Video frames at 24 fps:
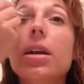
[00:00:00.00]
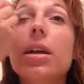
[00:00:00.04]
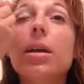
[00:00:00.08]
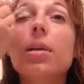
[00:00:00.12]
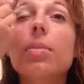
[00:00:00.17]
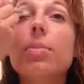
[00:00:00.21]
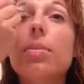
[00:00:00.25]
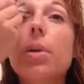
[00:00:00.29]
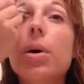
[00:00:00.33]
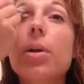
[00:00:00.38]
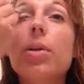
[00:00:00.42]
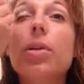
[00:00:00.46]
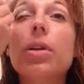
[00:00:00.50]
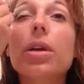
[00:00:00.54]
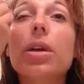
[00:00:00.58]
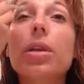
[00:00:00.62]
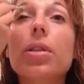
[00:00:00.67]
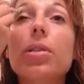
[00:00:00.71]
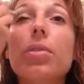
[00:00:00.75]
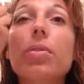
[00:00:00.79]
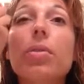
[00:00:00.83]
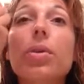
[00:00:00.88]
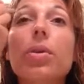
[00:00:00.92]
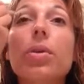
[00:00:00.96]
and
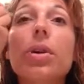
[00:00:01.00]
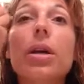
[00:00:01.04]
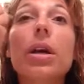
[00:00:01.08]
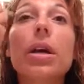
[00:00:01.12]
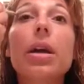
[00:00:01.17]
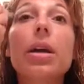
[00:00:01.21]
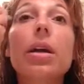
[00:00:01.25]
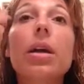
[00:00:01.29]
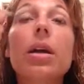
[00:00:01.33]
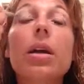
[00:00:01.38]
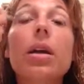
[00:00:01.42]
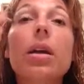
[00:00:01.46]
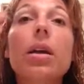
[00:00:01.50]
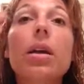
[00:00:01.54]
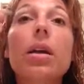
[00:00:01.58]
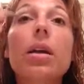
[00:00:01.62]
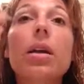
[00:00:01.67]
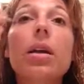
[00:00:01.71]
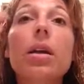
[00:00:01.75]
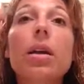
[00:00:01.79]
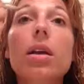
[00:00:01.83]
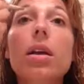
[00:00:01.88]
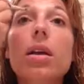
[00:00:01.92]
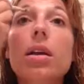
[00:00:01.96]
pulling through here.
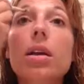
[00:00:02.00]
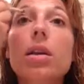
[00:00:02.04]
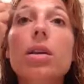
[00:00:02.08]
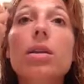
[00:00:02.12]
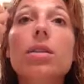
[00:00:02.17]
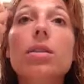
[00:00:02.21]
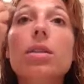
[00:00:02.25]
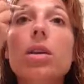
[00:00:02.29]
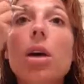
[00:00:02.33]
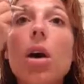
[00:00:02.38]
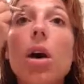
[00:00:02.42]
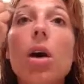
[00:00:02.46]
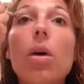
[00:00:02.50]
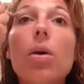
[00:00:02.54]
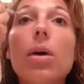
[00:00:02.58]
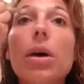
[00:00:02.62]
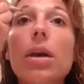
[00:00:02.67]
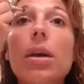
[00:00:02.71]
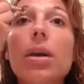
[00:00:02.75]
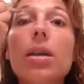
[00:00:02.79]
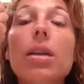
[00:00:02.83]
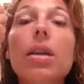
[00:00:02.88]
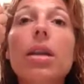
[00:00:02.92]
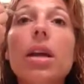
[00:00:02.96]
So,
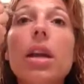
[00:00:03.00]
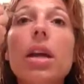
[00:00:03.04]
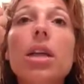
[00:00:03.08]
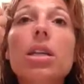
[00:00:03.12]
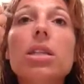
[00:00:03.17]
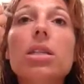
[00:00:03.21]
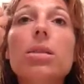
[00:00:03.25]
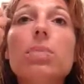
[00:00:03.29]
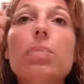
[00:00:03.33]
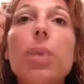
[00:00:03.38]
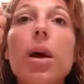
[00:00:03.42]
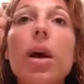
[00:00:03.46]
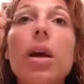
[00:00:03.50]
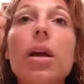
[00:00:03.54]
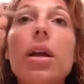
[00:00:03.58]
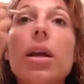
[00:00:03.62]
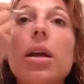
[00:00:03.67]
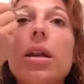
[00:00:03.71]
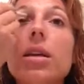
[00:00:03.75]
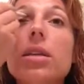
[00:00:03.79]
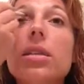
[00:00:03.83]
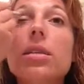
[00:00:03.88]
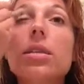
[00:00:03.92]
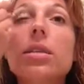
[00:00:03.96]
and the nice part
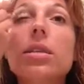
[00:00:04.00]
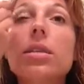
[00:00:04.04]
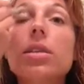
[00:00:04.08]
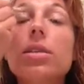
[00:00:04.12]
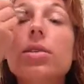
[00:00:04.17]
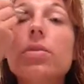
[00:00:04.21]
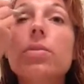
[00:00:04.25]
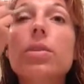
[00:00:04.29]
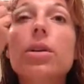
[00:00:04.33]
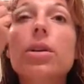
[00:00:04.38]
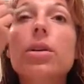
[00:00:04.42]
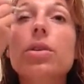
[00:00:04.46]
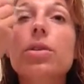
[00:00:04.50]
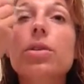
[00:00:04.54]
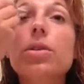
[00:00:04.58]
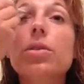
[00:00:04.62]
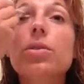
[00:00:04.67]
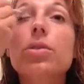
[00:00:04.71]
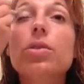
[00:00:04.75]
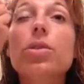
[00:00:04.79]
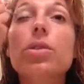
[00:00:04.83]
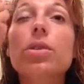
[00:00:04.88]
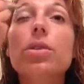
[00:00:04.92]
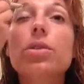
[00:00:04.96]
is these are real
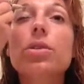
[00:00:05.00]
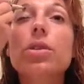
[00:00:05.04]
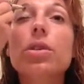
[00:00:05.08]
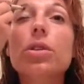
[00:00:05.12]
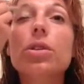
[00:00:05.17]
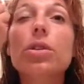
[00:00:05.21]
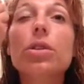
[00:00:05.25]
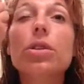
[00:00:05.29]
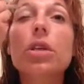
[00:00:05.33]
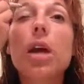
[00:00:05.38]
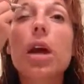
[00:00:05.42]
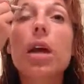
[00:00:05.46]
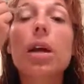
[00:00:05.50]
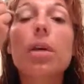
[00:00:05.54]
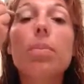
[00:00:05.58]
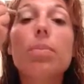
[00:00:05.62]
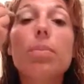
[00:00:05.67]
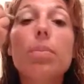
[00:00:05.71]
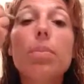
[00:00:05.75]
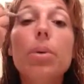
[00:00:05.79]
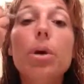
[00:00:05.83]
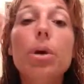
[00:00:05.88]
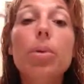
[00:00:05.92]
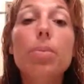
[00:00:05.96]
neutral, so you just kind of
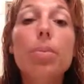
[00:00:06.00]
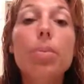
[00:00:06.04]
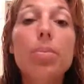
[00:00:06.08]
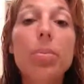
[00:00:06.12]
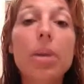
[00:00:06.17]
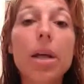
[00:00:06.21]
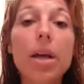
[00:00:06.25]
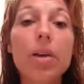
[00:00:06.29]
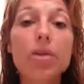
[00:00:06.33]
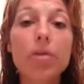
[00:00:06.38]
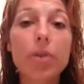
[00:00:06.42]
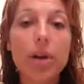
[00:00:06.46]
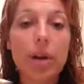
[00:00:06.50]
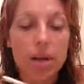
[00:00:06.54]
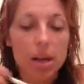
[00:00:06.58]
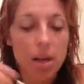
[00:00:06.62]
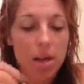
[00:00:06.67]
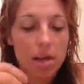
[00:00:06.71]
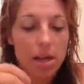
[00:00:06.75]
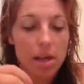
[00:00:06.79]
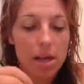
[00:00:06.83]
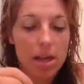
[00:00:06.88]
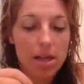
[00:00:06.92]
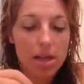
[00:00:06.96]
boop, blend right
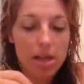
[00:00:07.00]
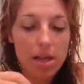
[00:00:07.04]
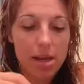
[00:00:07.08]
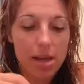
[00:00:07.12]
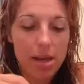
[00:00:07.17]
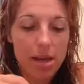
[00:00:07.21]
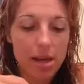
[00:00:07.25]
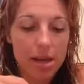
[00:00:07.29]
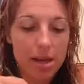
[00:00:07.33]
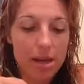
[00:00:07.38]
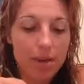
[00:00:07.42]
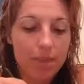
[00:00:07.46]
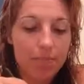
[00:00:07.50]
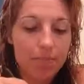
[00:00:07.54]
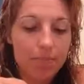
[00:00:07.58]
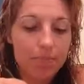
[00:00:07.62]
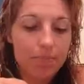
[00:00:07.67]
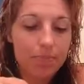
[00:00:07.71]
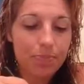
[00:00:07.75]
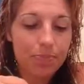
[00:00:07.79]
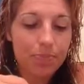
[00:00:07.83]
along that line, and